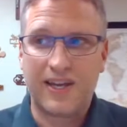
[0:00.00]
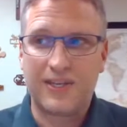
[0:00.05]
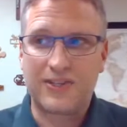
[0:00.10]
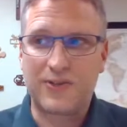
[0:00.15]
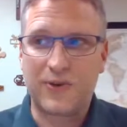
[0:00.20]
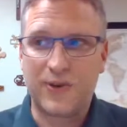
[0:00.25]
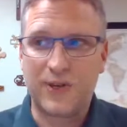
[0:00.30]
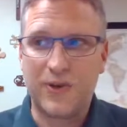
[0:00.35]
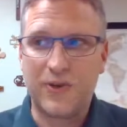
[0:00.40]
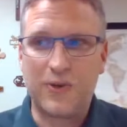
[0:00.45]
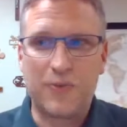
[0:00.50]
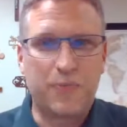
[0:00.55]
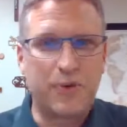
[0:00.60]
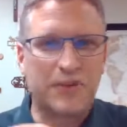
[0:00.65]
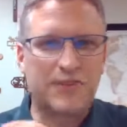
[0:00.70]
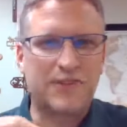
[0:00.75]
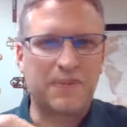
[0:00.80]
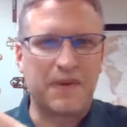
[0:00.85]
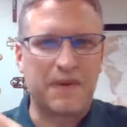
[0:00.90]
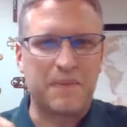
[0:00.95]
So you
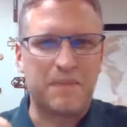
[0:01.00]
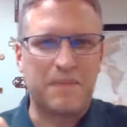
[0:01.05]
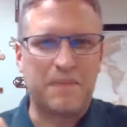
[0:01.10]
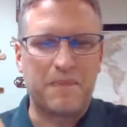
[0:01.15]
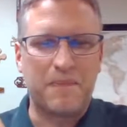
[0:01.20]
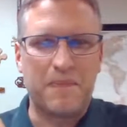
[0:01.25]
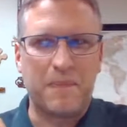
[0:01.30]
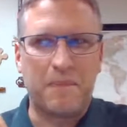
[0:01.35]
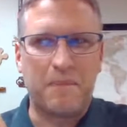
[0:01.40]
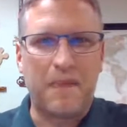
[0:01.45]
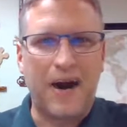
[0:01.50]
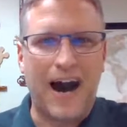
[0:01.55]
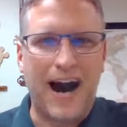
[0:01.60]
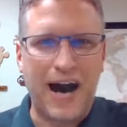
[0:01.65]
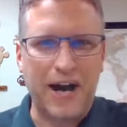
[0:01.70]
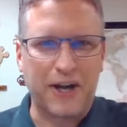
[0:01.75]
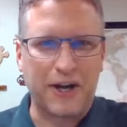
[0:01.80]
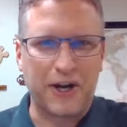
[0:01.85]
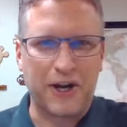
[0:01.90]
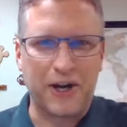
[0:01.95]
put something
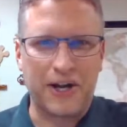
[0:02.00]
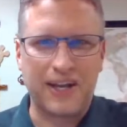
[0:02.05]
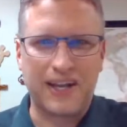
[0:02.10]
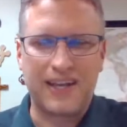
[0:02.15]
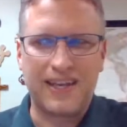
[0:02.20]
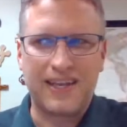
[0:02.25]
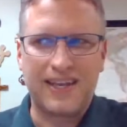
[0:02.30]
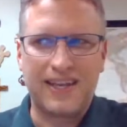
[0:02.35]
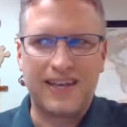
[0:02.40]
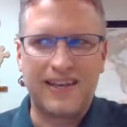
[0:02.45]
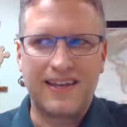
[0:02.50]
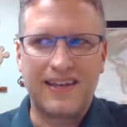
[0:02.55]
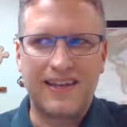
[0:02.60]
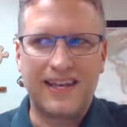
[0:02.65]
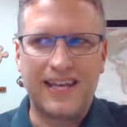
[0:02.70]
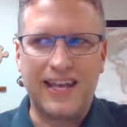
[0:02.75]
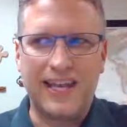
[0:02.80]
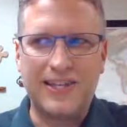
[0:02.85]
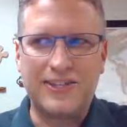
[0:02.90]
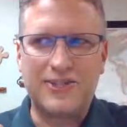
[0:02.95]
modern
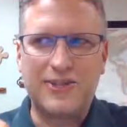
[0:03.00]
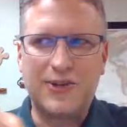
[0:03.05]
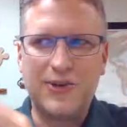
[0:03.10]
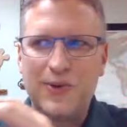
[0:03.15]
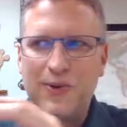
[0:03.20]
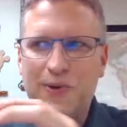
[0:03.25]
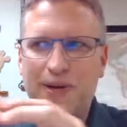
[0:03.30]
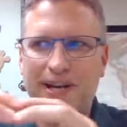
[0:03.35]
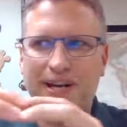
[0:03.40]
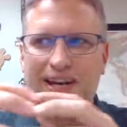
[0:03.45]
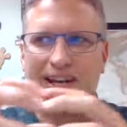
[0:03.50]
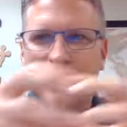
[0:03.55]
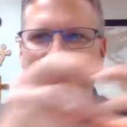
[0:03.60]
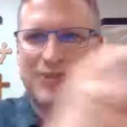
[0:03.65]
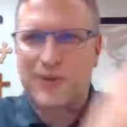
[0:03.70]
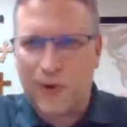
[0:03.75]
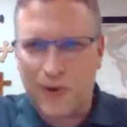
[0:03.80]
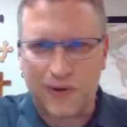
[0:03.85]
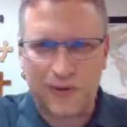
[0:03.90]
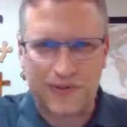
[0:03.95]
into a
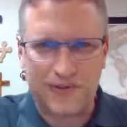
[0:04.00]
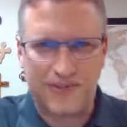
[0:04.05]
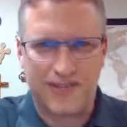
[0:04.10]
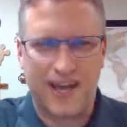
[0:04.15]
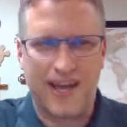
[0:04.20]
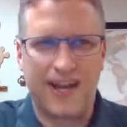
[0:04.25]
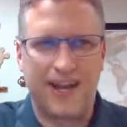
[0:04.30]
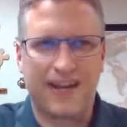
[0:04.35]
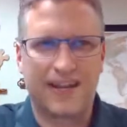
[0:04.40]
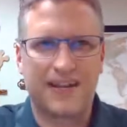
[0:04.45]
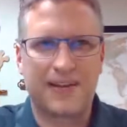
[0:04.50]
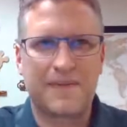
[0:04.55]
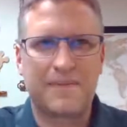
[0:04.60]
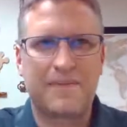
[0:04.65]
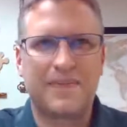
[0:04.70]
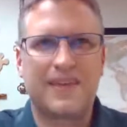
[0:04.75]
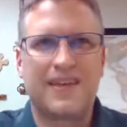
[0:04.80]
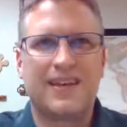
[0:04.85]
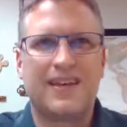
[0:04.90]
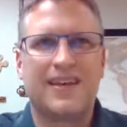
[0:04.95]
historical setting,
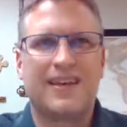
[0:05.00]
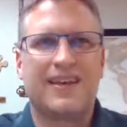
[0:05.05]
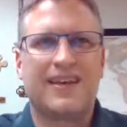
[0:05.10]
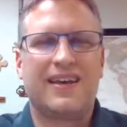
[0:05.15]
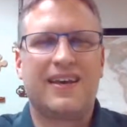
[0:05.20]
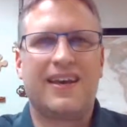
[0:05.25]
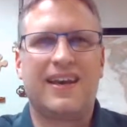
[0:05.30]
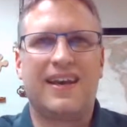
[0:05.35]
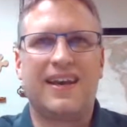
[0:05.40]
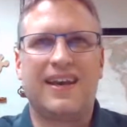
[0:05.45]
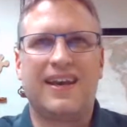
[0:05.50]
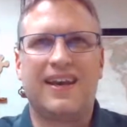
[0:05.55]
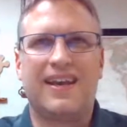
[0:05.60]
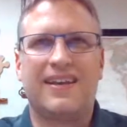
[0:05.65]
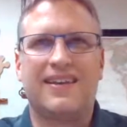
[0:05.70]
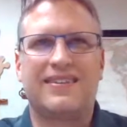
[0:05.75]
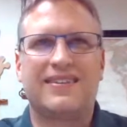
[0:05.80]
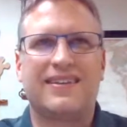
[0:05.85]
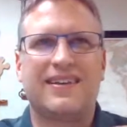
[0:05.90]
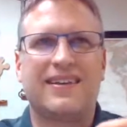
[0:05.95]

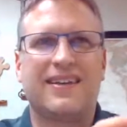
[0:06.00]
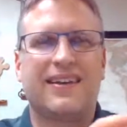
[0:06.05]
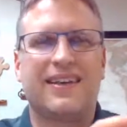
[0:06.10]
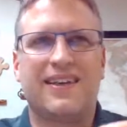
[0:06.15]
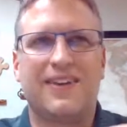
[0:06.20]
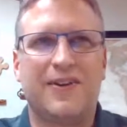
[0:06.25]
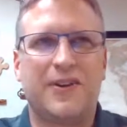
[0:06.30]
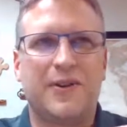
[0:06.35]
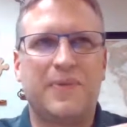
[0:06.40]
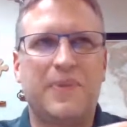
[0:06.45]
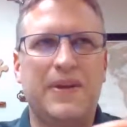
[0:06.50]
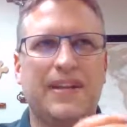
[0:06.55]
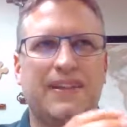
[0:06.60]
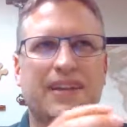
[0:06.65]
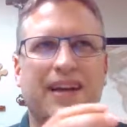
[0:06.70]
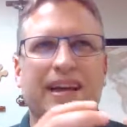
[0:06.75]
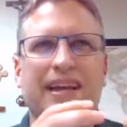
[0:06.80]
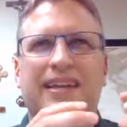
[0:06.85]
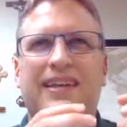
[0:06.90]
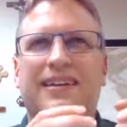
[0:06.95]
and it'd be
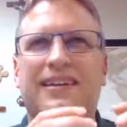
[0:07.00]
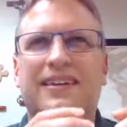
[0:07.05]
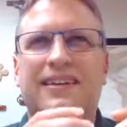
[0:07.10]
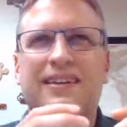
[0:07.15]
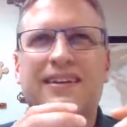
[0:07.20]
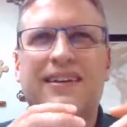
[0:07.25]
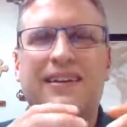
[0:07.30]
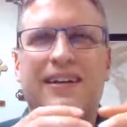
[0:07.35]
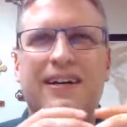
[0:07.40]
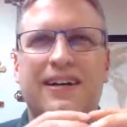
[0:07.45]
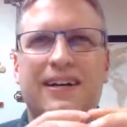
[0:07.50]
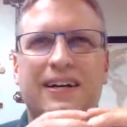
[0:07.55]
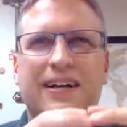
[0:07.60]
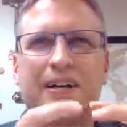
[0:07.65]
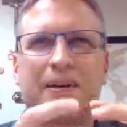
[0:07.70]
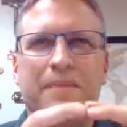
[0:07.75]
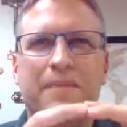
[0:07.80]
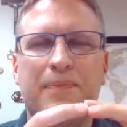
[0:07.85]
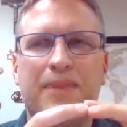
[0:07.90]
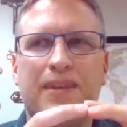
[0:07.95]
like
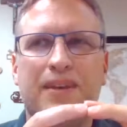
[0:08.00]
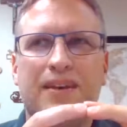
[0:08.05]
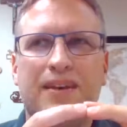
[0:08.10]
um,